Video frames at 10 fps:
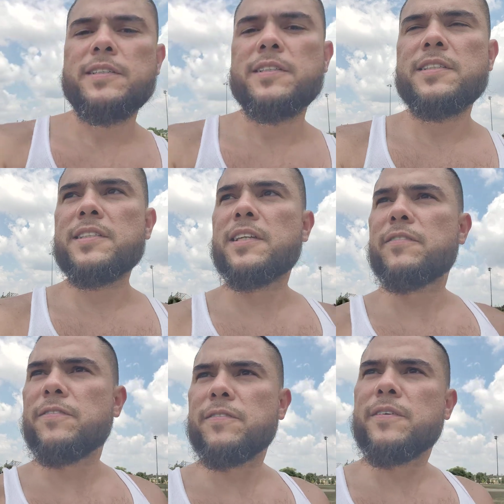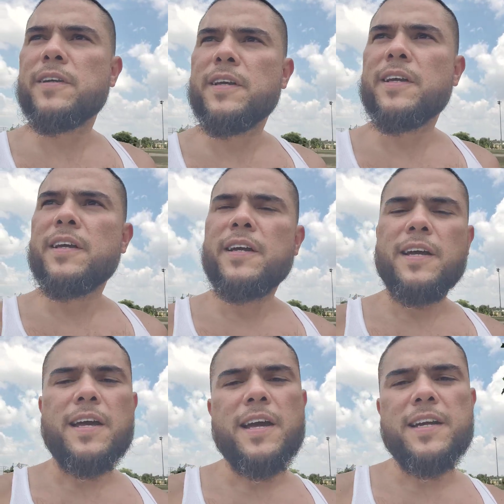just if
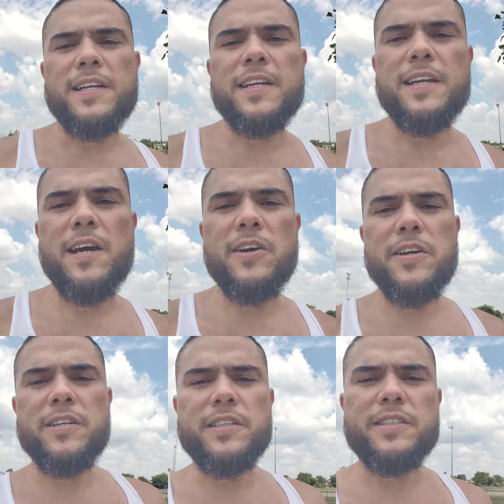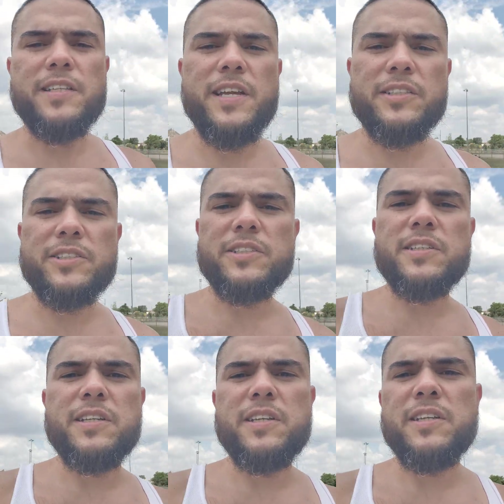I had to get out here in this nature
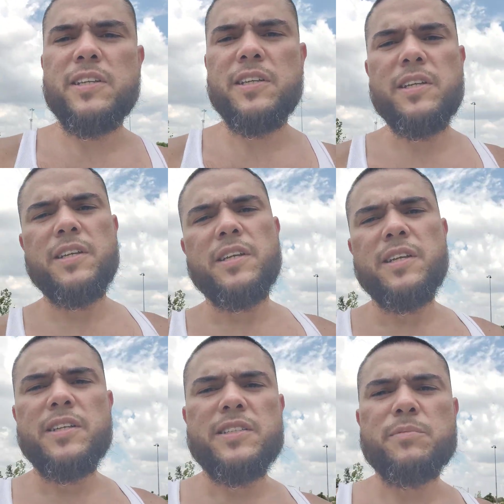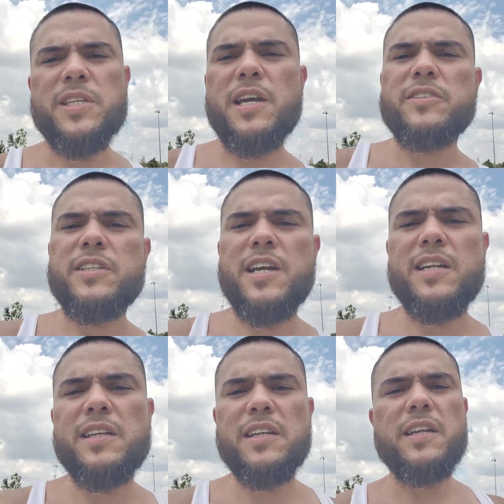today. Sometimes you
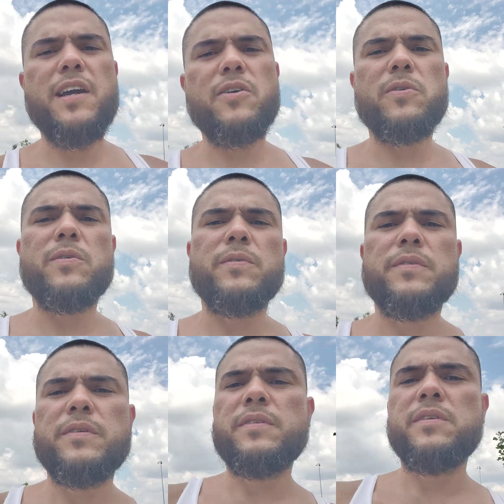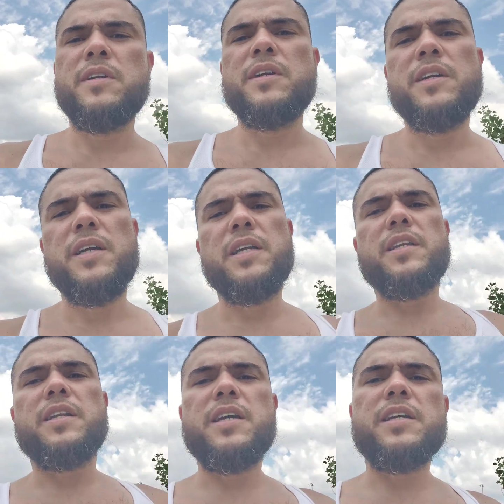gotta get out in
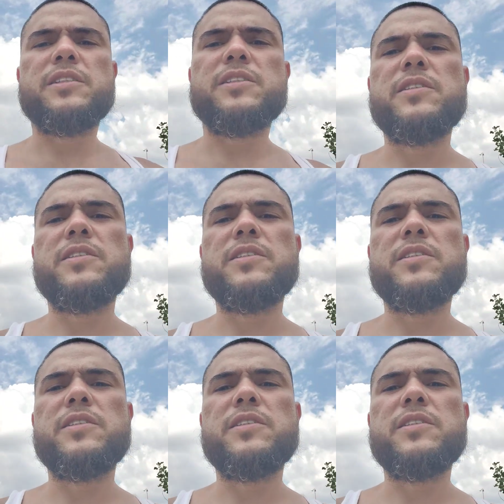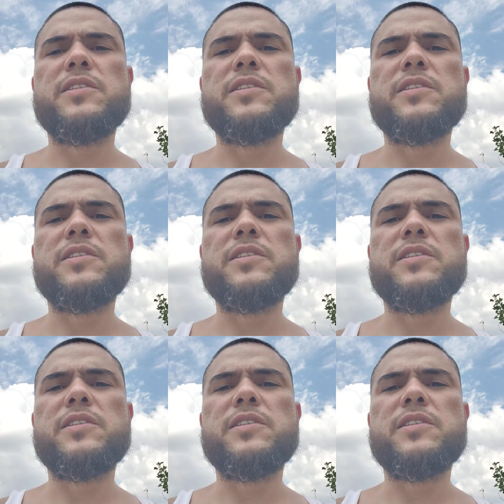the nature, especially the sunlight.